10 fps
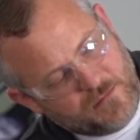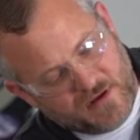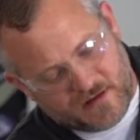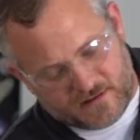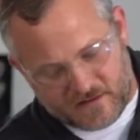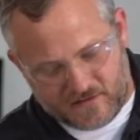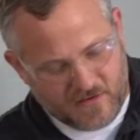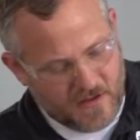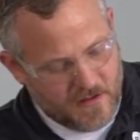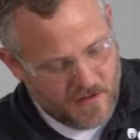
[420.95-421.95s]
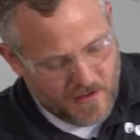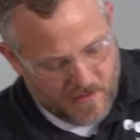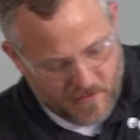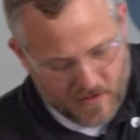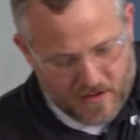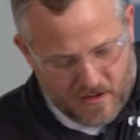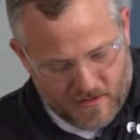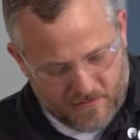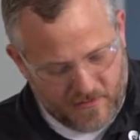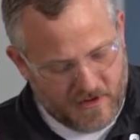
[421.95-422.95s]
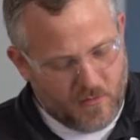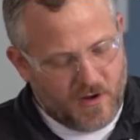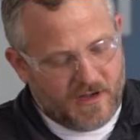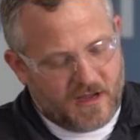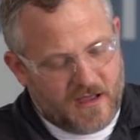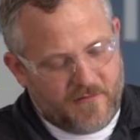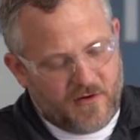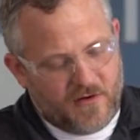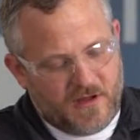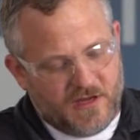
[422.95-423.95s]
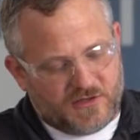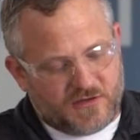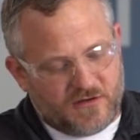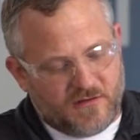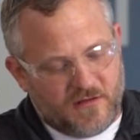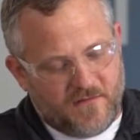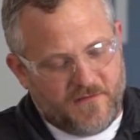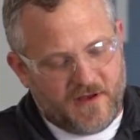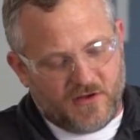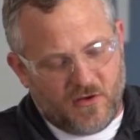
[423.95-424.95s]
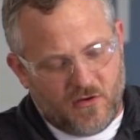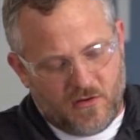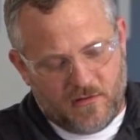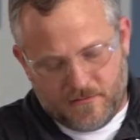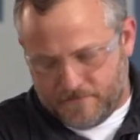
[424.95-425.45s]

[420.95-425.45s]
pieces. 3, 1 to cover each vent hole.